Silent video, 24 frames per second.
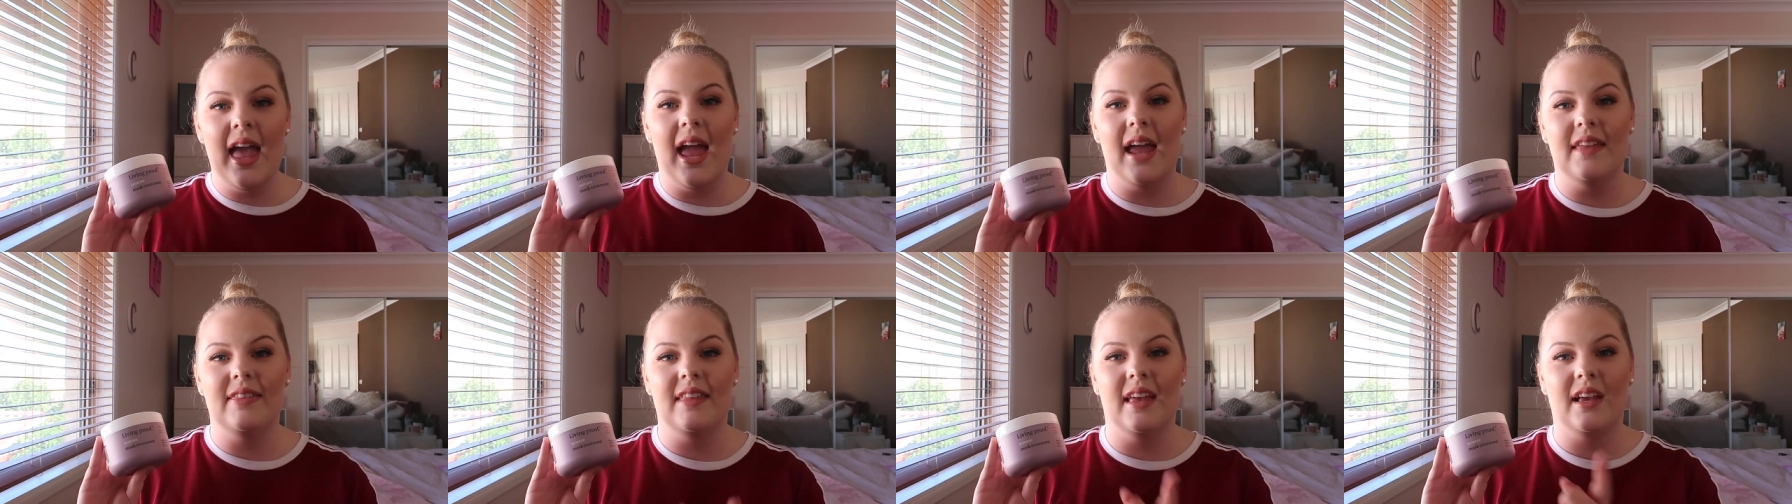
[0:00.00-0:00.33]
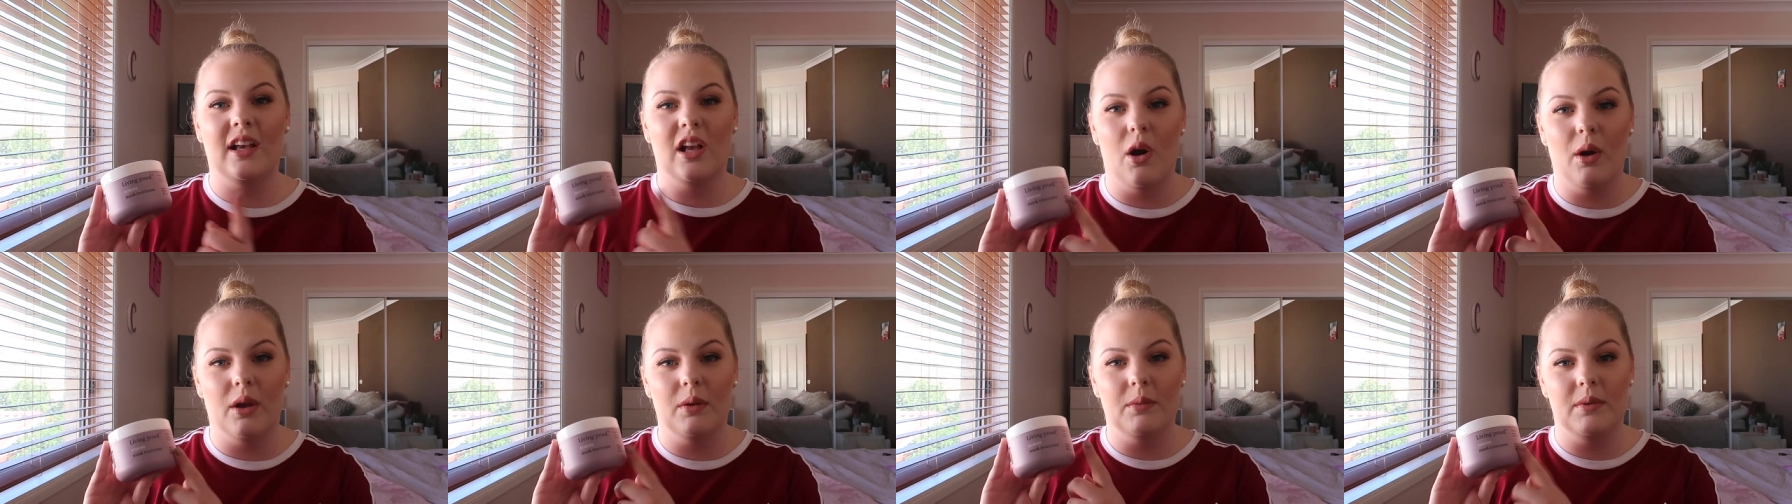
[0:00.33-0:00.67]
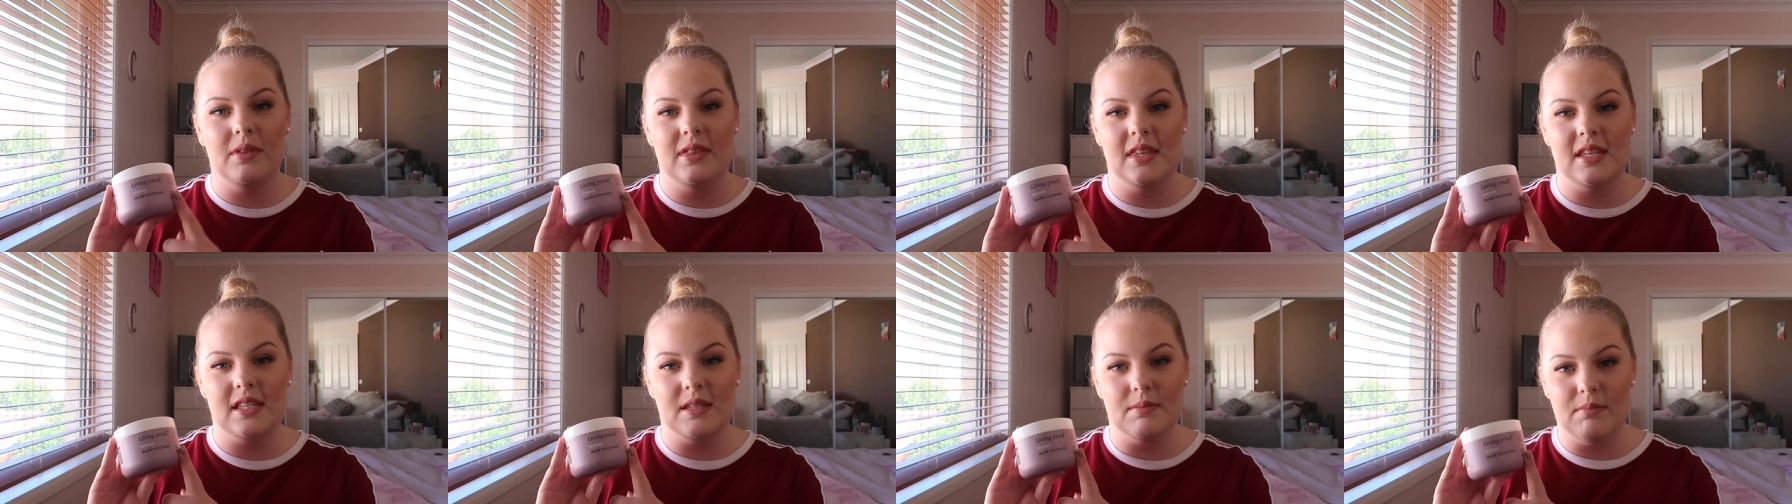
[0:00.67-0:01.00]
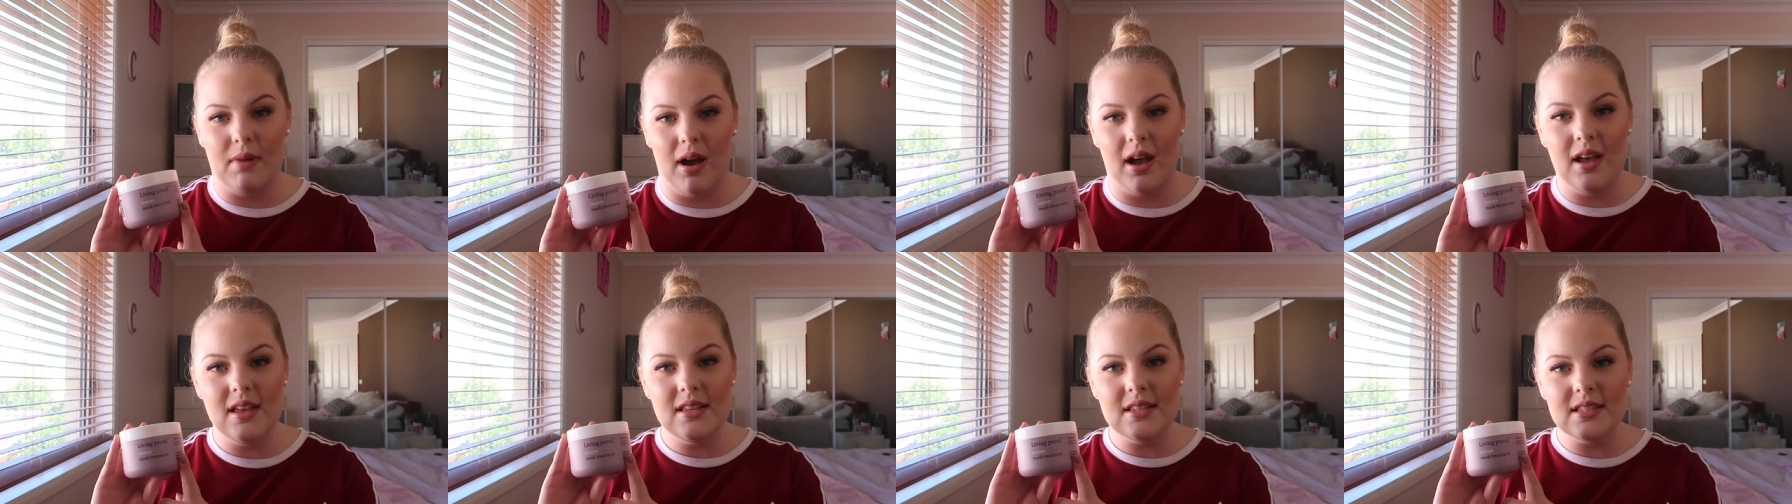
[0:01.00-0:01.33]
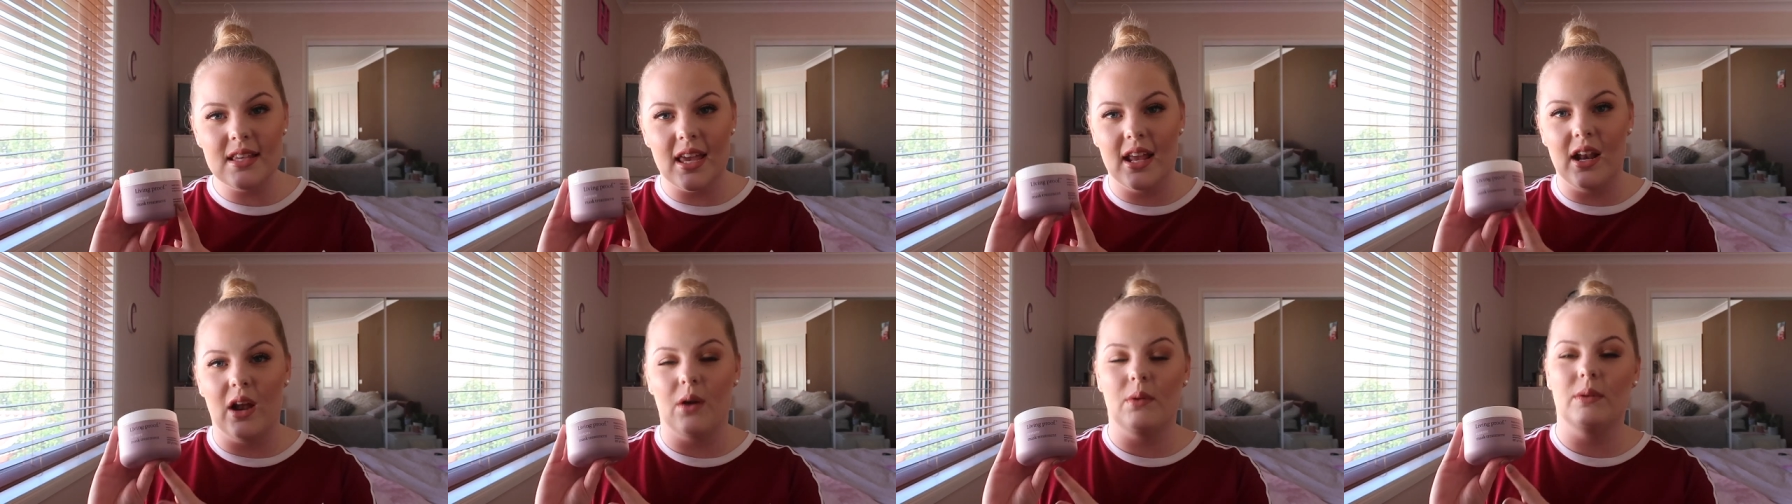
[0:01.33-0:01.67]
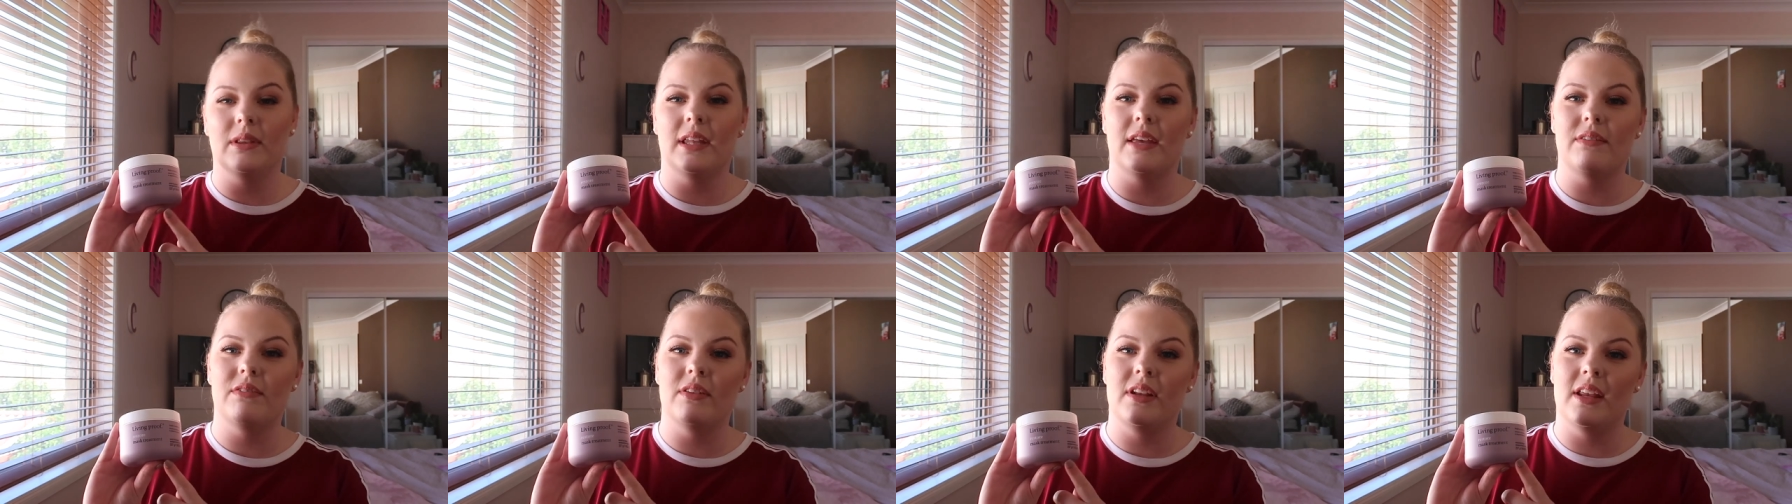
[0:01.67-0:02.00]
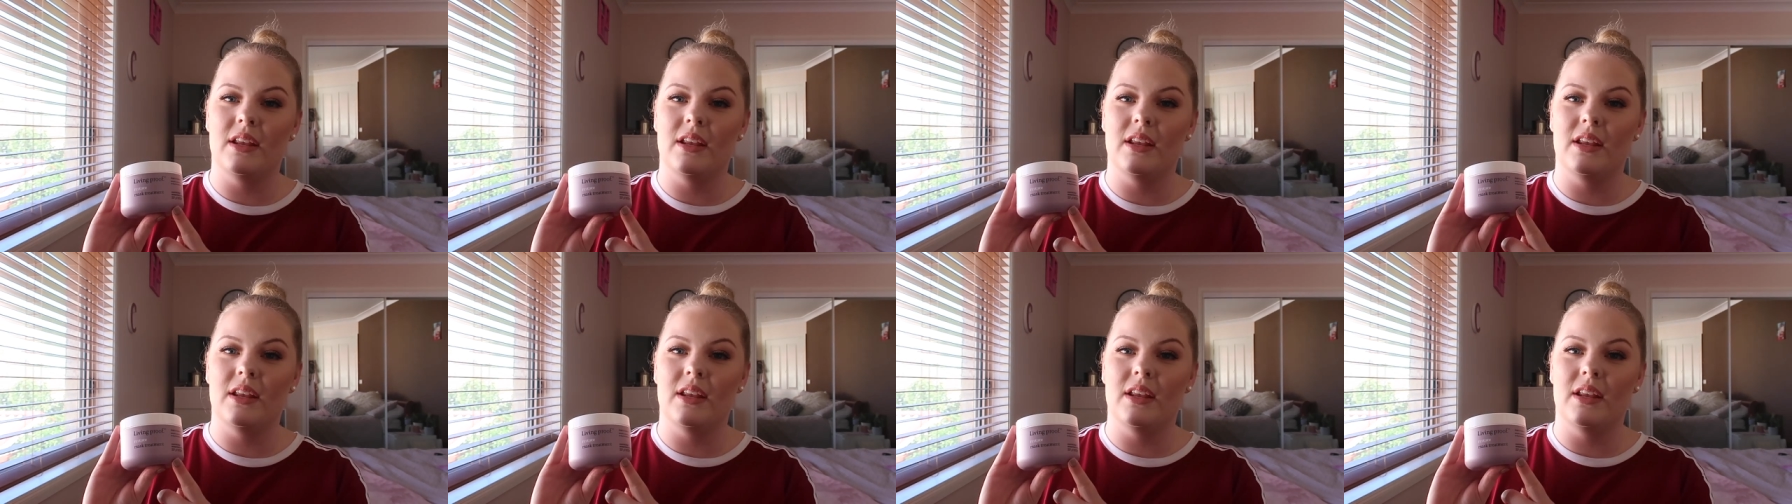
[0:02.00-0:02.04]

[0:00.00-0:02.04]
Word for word: and then go in with this mask and I'll leave